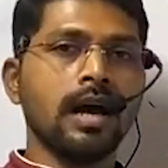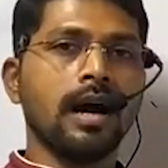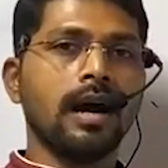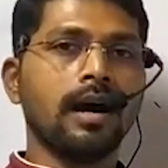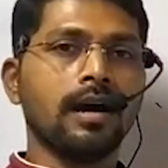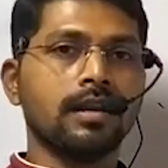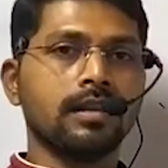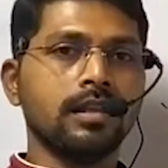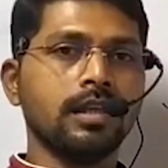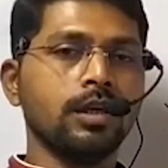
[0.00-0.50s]

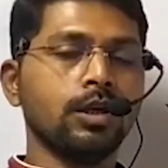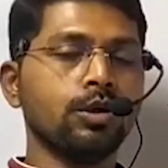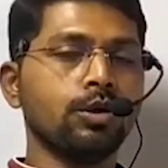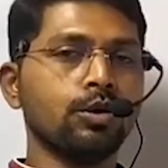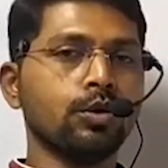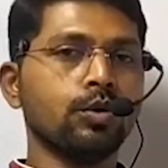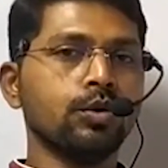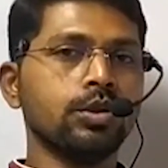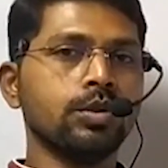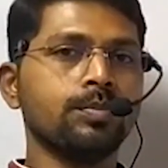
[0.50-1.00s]
are the
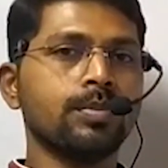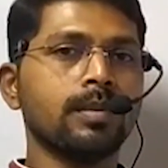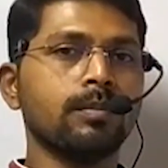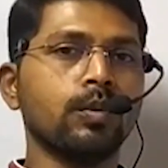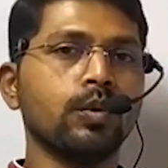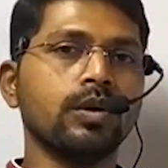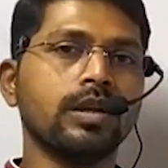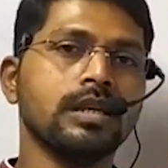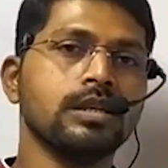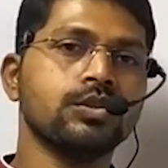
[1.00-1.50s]
growth
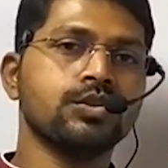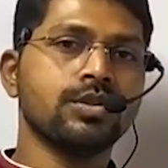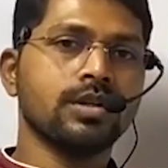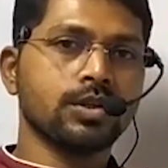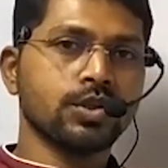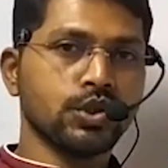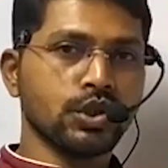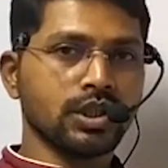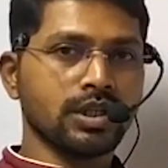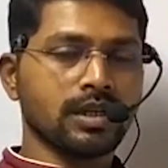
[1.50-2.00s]
promoting
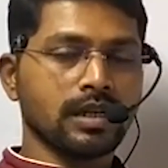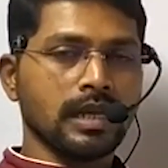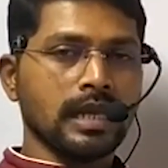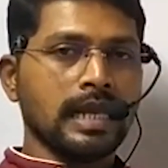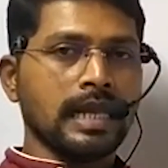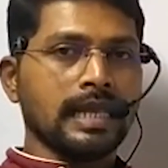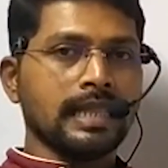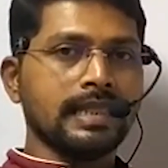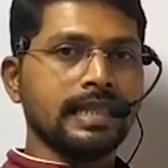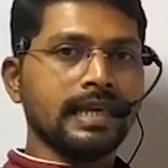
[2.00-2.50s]
structure.
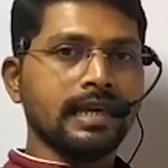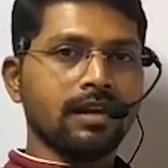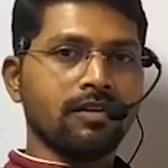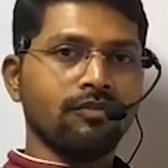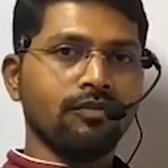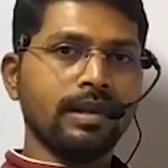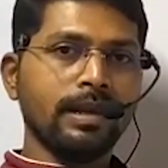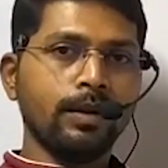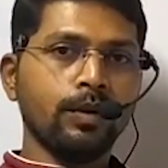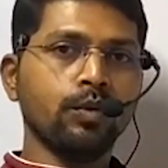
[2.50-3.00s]
They are
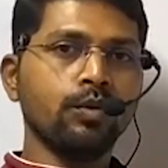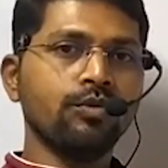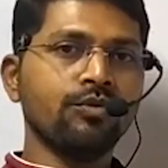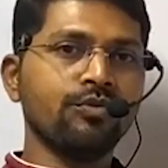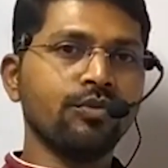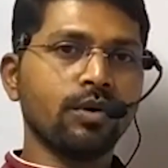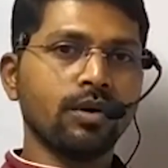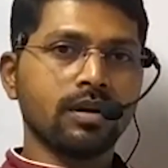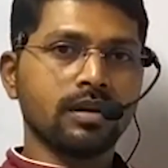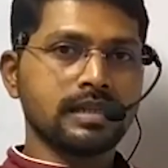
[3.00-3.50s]
well known
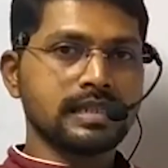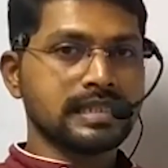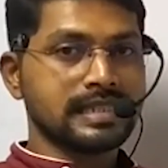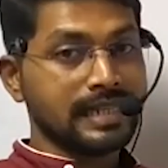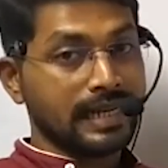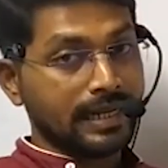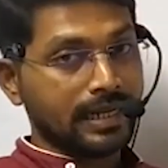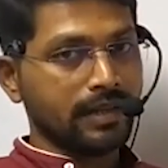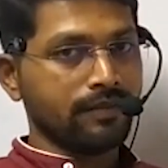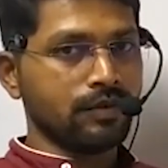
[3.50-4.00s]
for
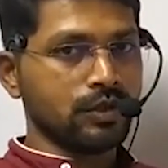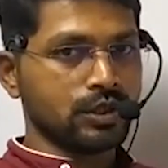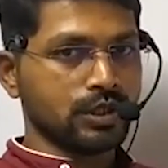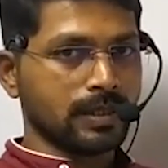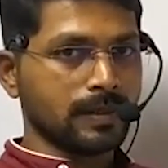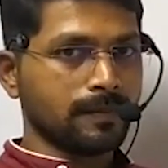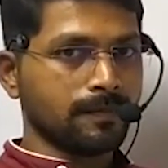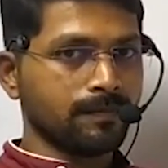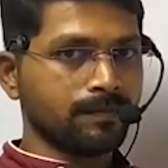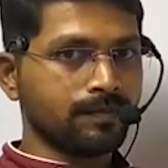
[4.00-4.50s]
cell division.
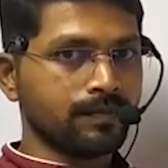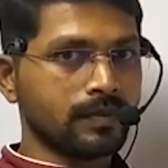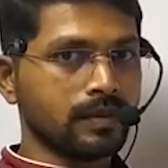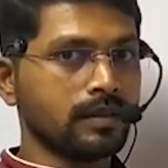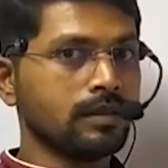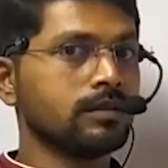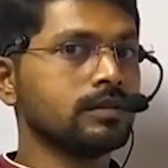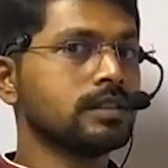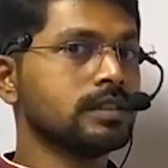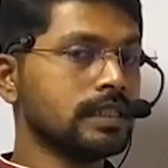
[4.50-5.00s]

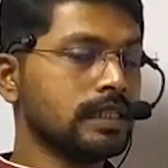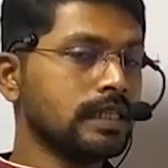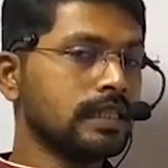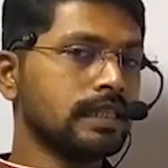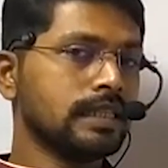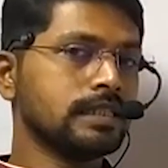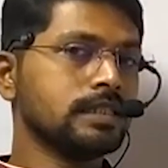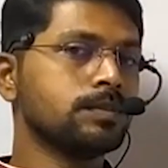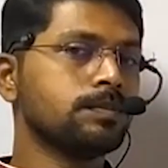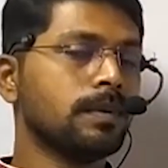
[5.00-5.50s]
Now see,
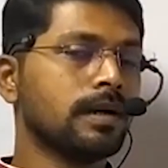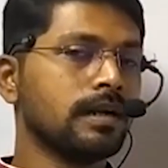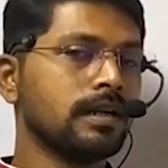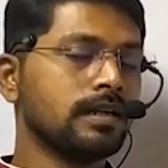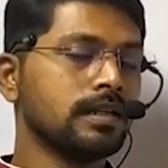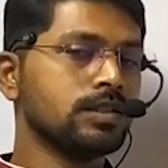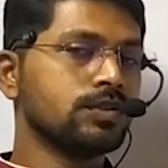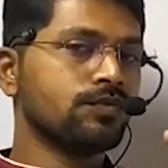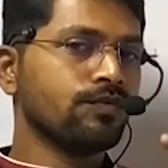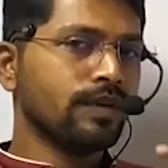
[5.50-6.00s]
this part
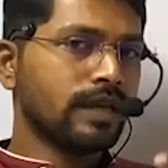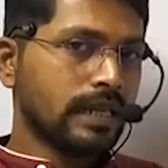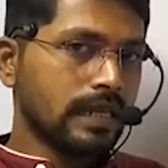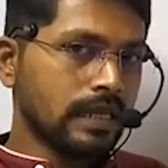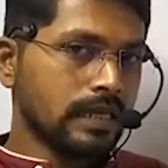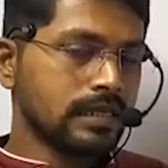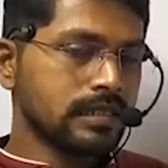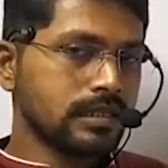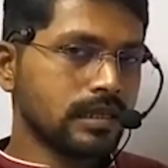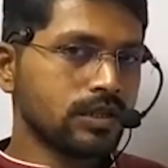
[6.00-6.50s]
is very
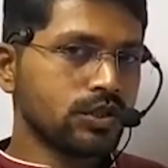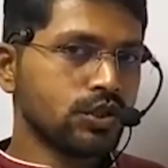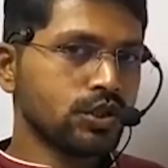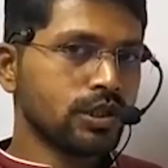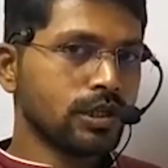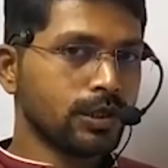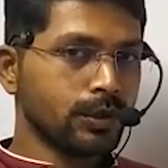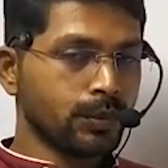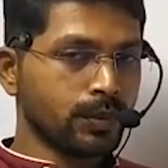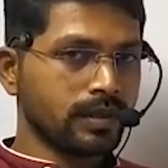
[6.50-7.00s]

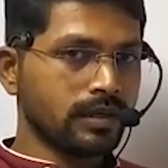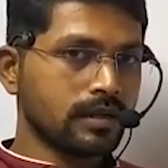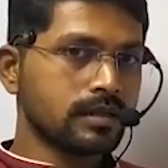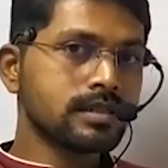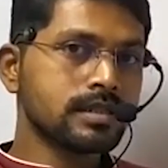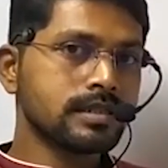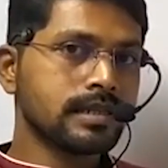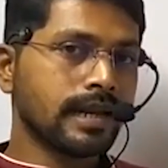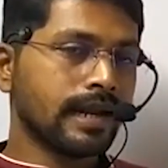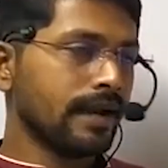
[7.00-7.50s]
essential to
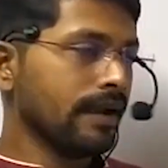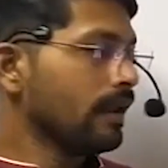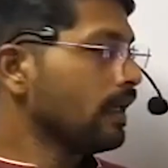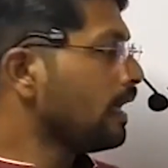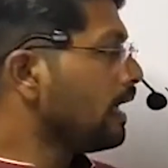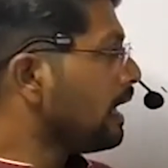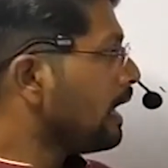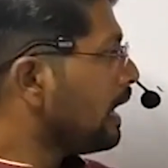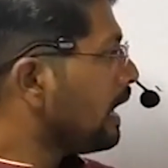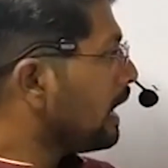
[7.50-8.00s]
understand.
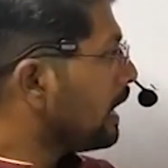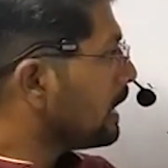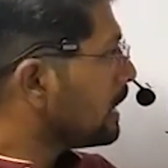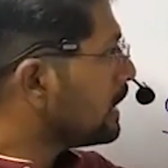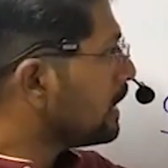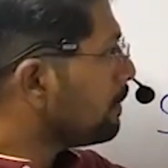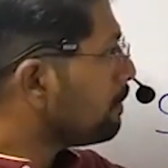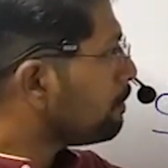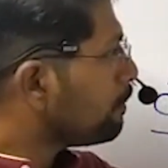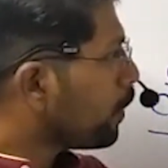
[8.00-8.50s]

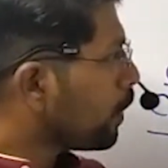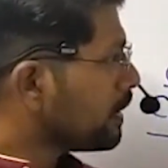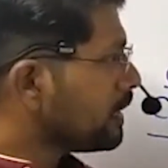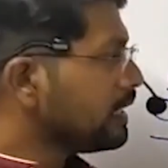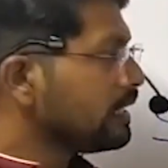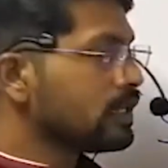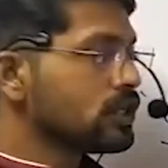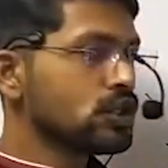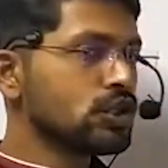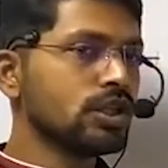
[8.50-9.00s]
The
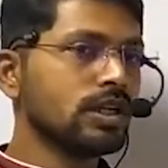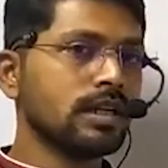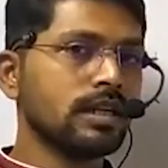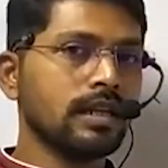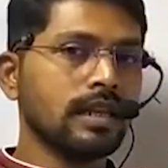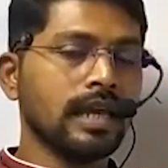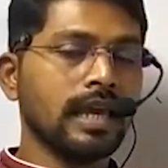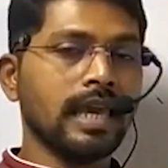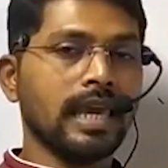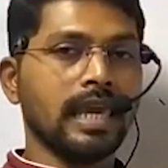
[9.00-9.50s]

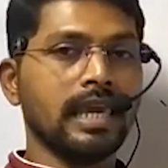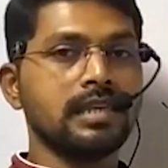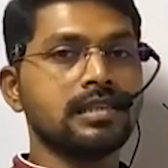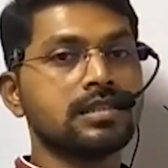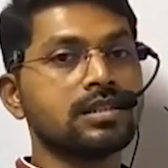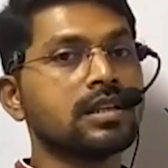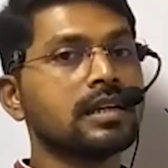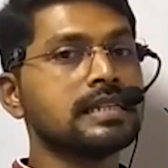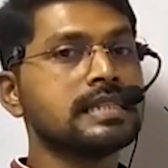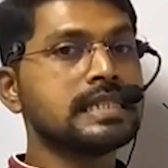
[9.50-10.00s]
pollination
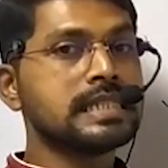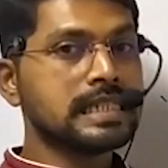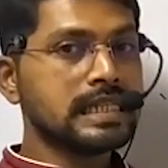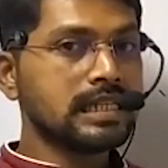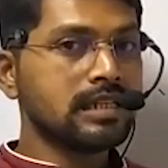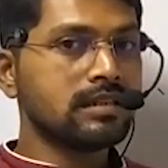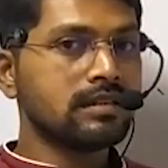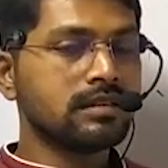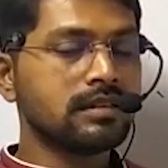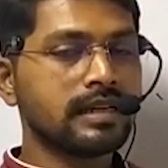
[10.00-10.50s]
is
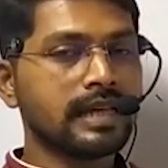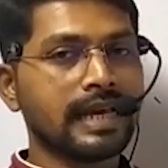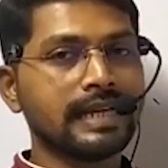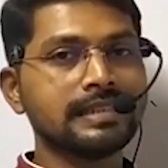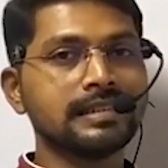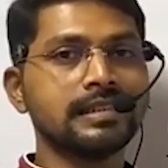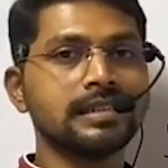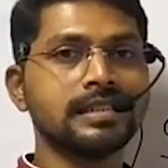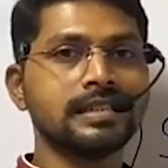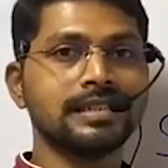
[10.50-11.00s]
considered
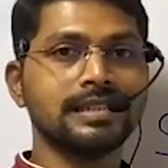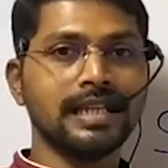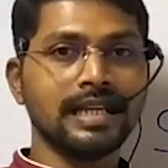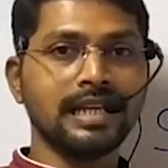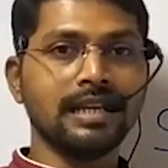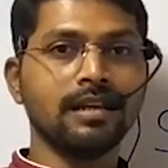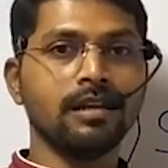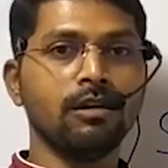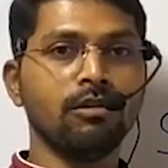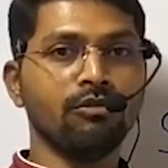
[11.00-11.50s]
as the
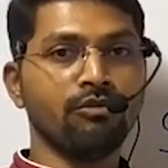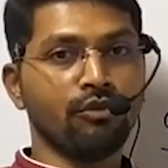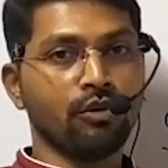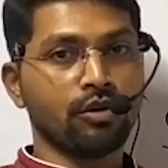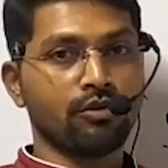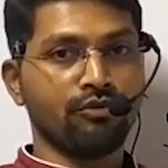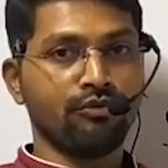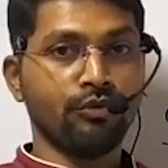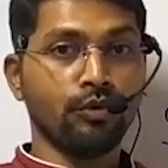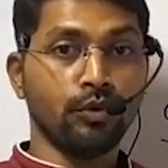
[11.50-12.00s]
signal
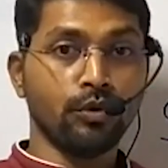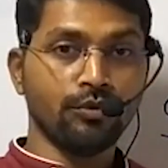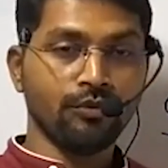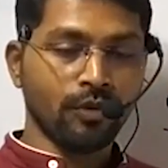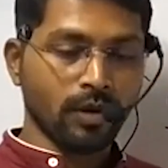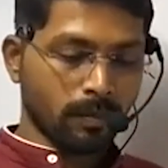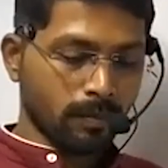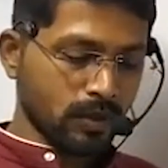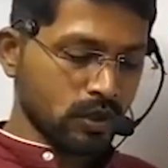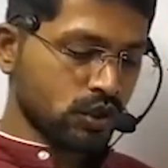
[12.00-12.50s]
for fruit
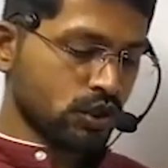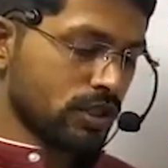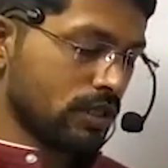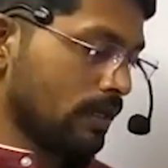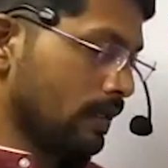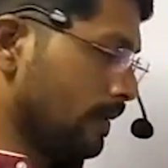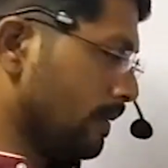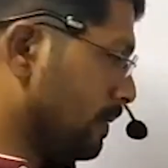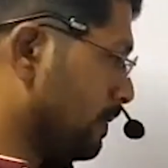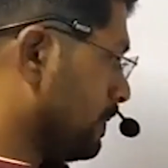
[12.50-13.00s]

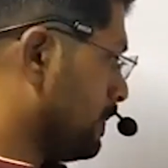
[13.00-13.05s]
formation.